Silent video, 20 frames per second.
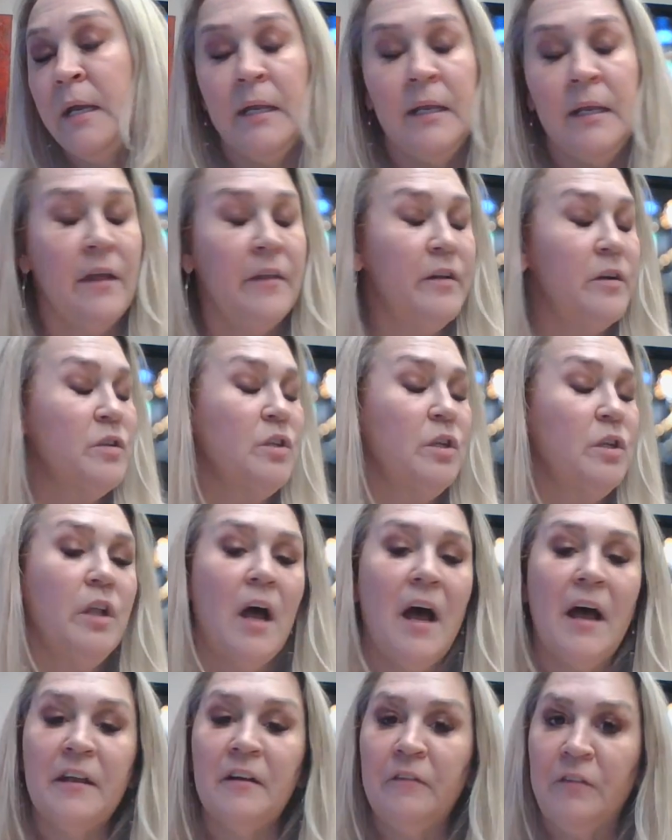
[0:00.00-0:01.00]
Now, there's a
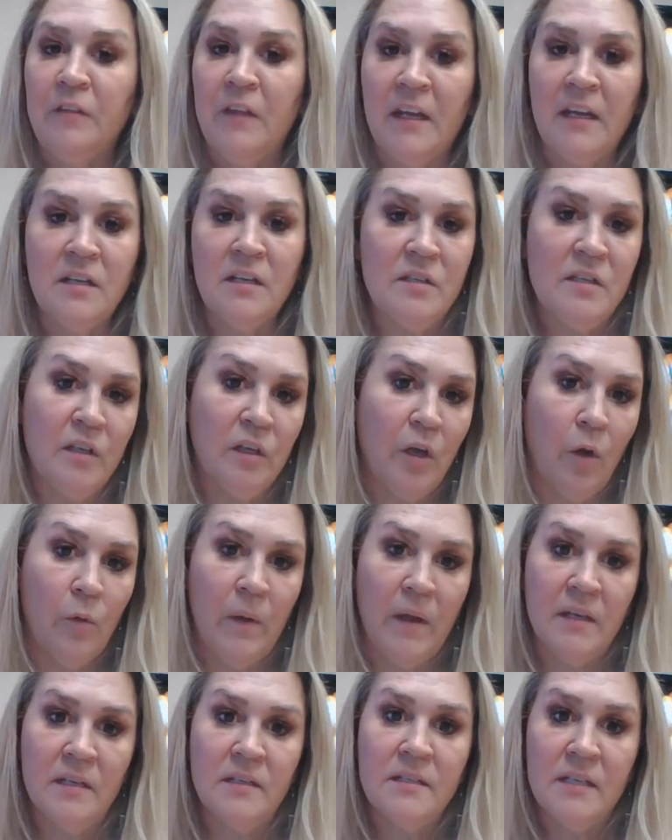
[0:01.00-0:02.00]
lot of things that
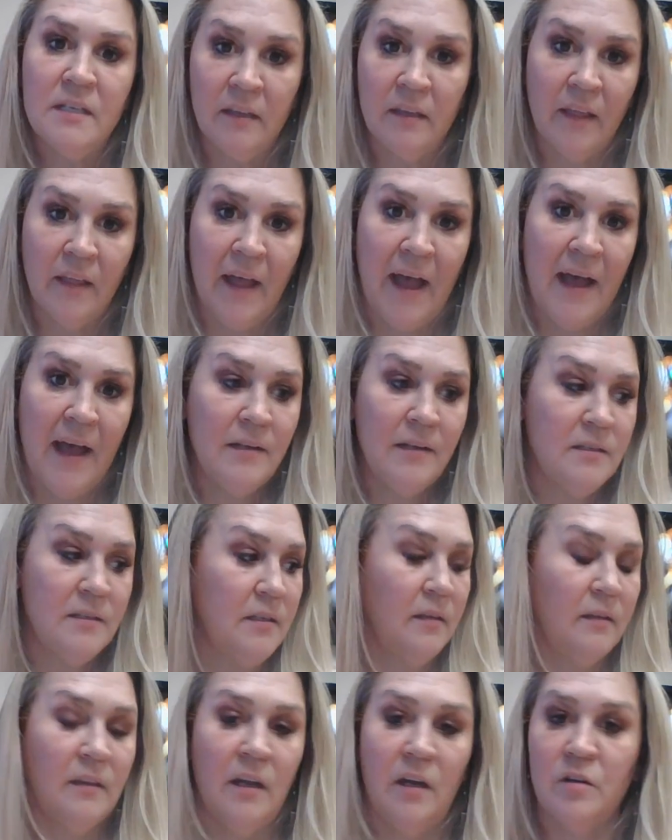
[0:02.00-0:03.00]
go into that.
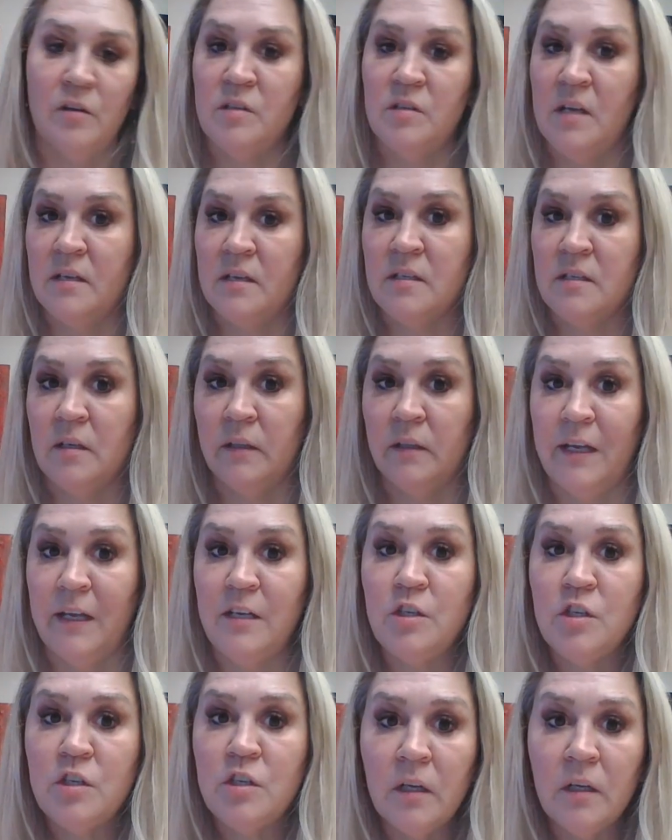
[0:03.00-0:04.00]
There's
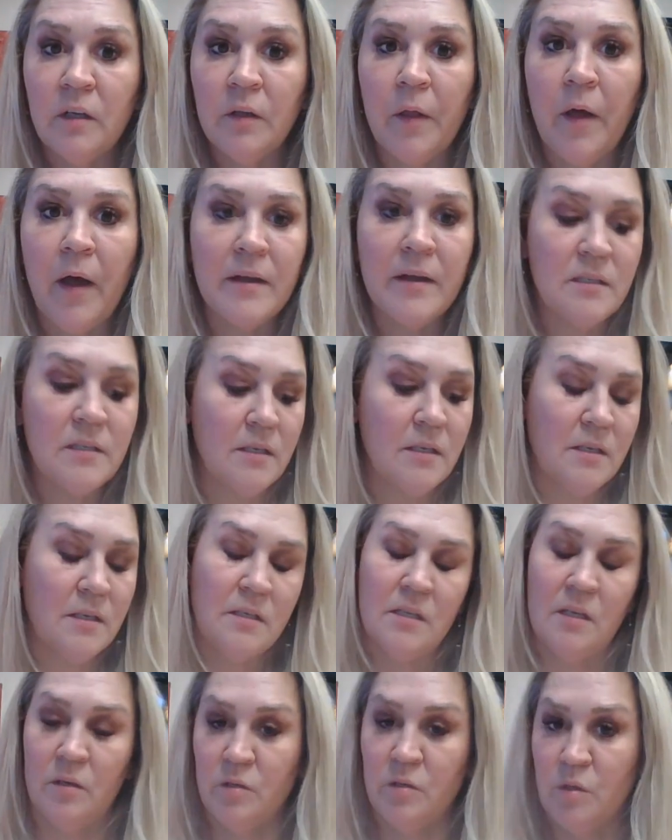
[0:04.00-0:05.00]
escalation
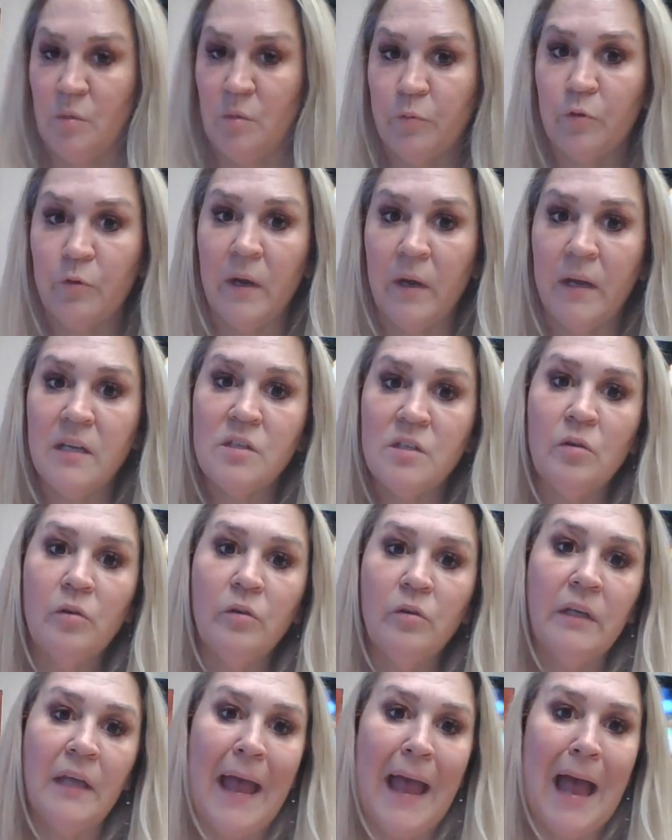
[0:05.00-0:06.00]
clauses, there's
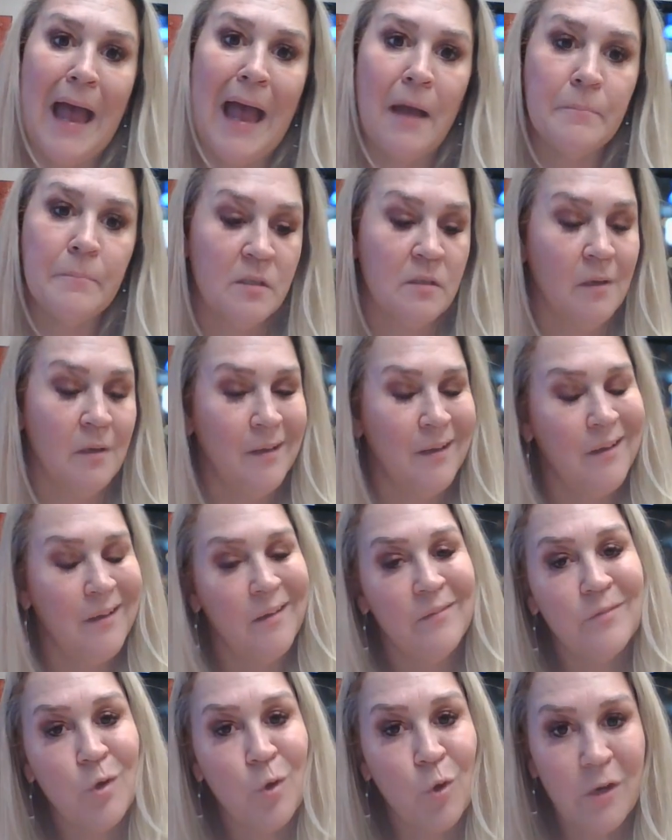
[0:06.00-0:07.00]
appraisal gaps.
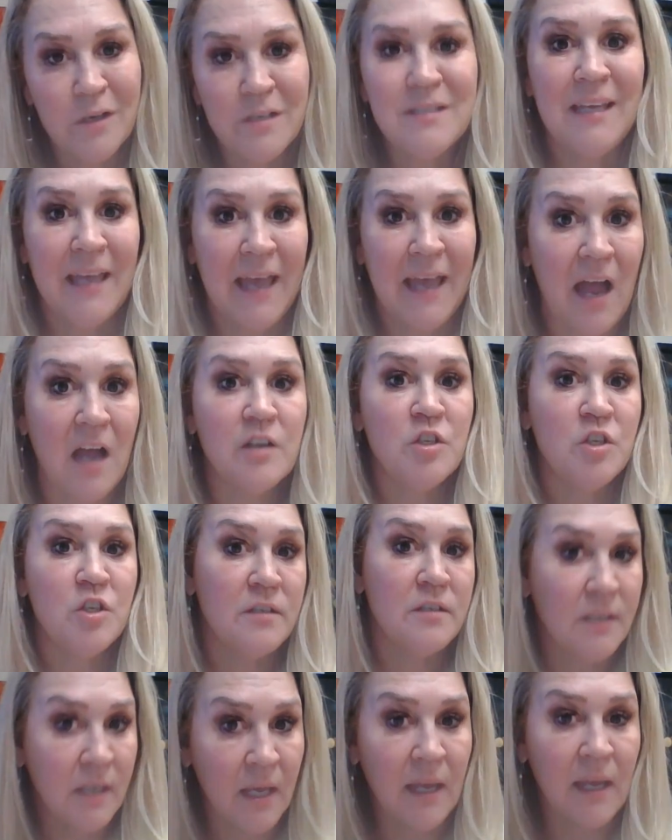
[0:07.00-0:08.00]
Of course, cash
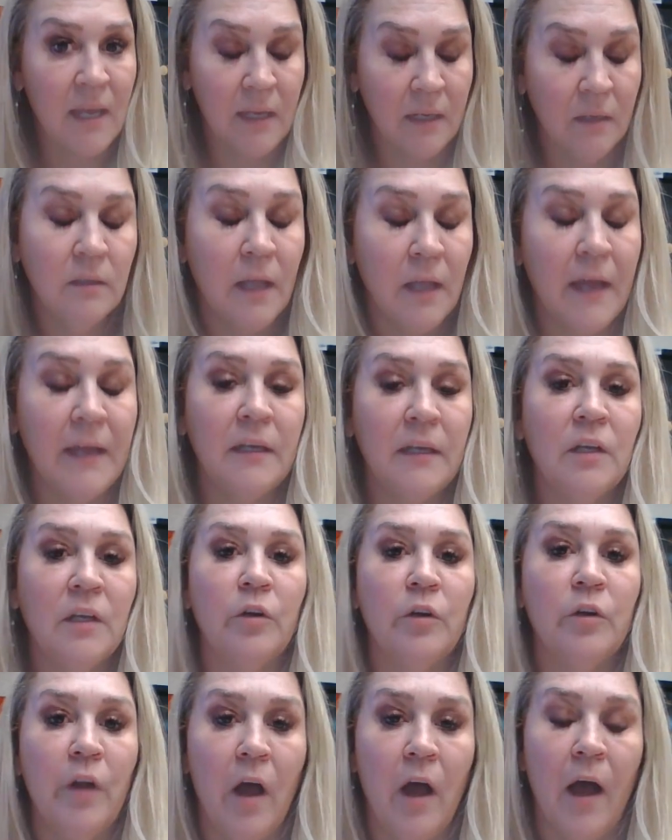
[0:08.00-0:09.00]
is king, like it
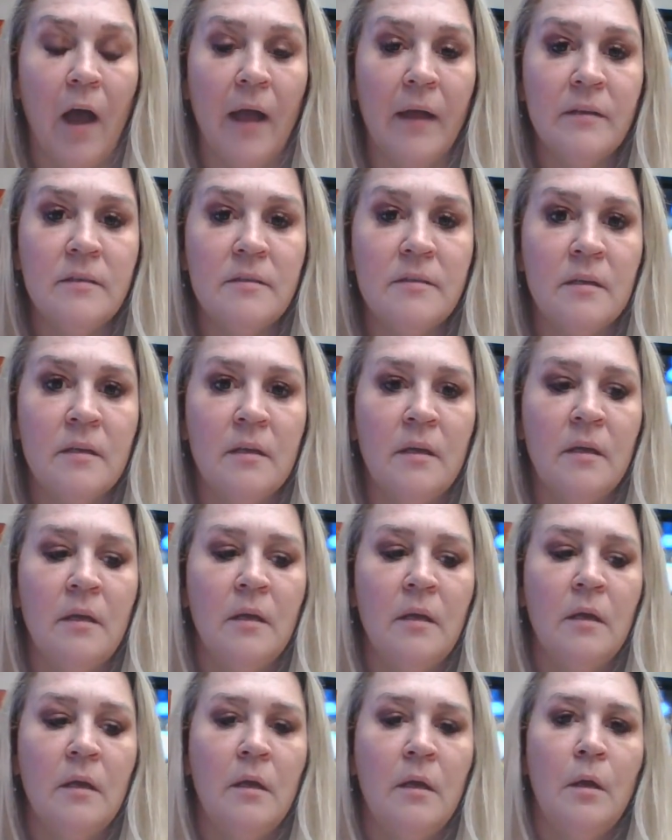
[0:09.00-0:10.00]
or not.
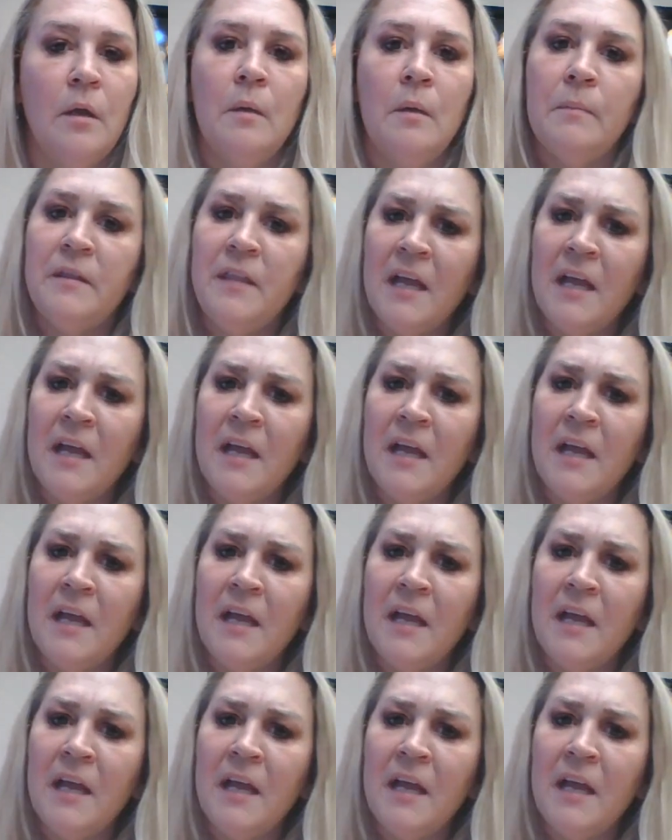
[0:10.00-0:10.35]
But